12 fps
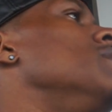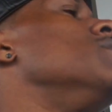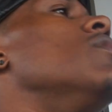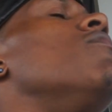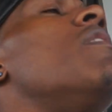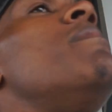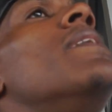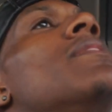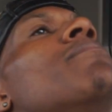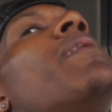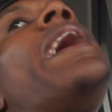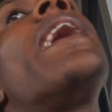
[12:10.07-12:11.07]
So if I'm at
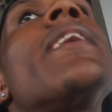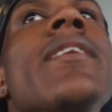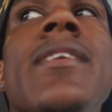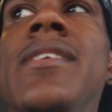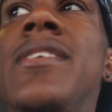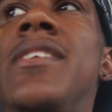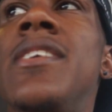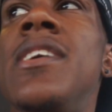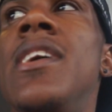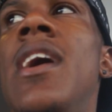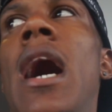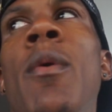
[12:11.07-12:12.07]
the back,
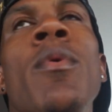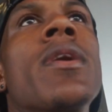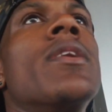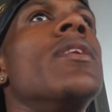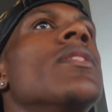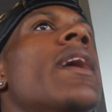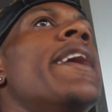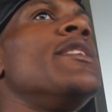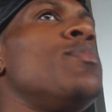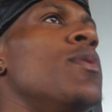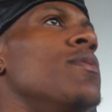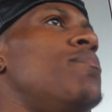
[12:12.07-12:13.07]
I'm one of the
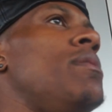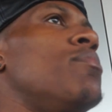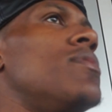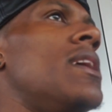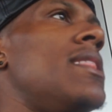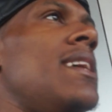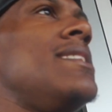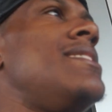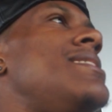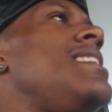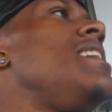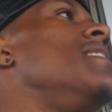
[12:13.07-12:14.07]
last people that they
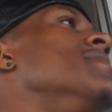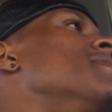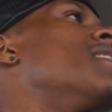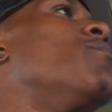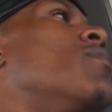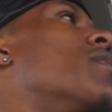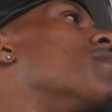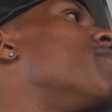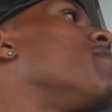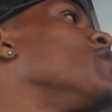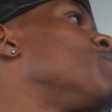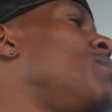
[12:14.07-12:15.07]
see instead of one of the
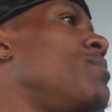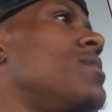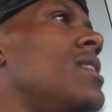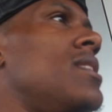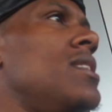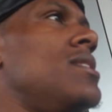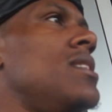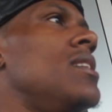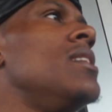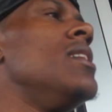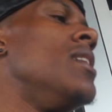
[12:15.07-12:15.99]
first people that they see.